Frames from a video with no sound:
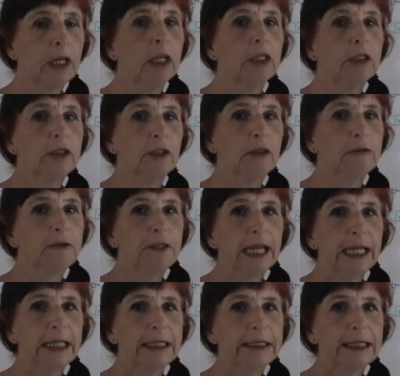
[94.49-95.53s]
Don't
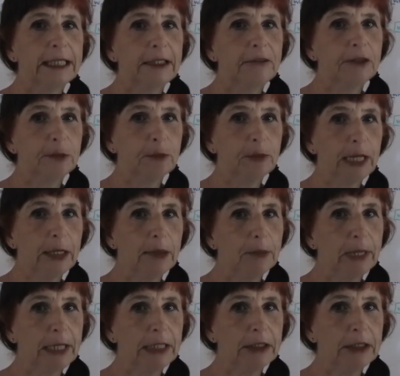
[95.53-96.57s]
forget to leave some blank
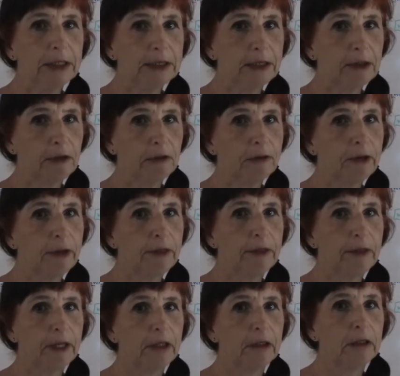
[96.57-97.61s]
pages at the front
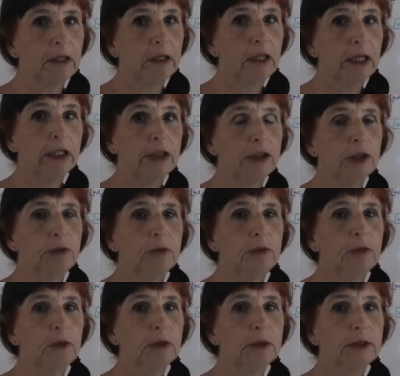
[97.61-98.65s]
though, as you will
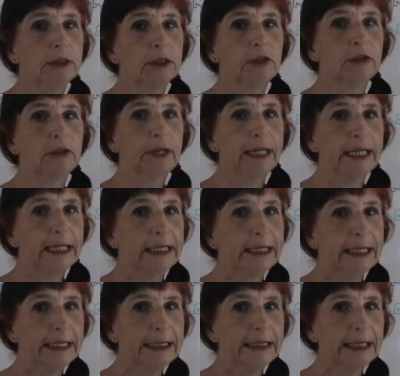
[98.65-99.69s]
want to create an
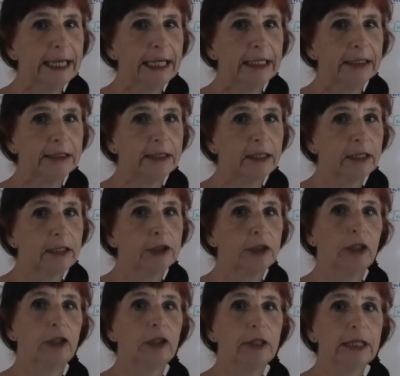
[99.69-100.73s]
index so
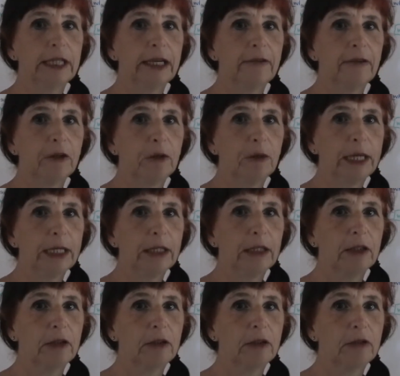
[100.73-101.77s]
you can have a quick
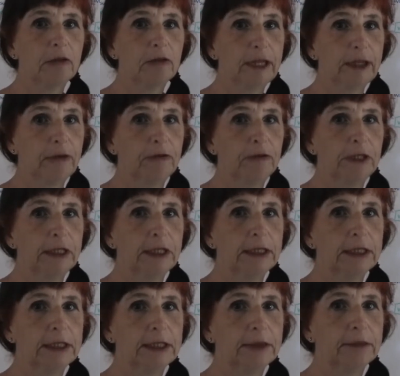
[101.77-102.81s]
look
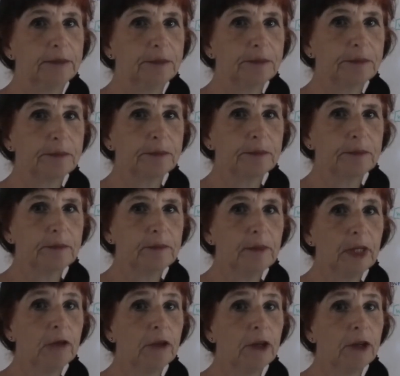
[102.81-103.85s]
reference
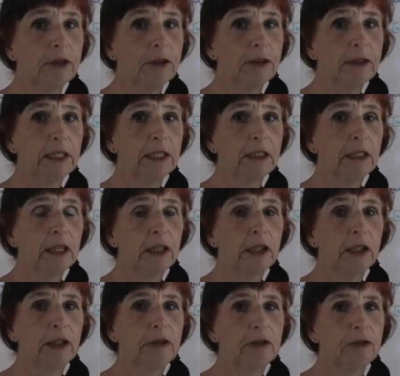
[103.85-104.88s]
rather than
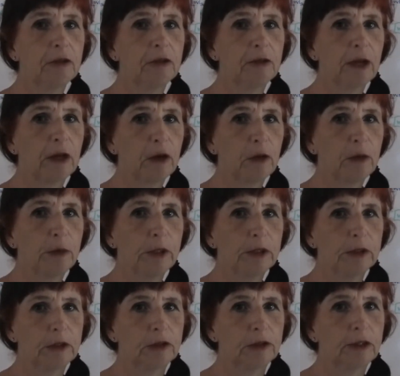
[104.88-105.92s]
going through the whole book
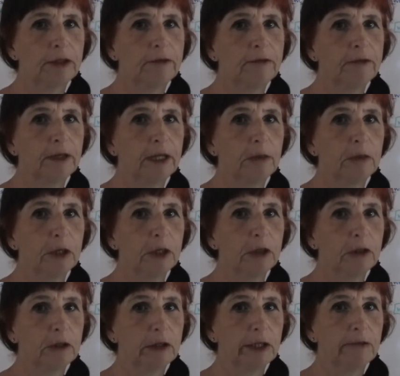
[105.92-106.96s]
to try and find what you're
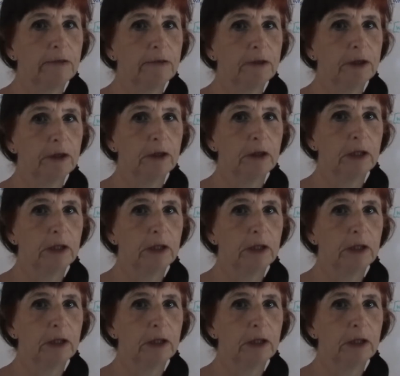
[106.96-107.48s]
looking for.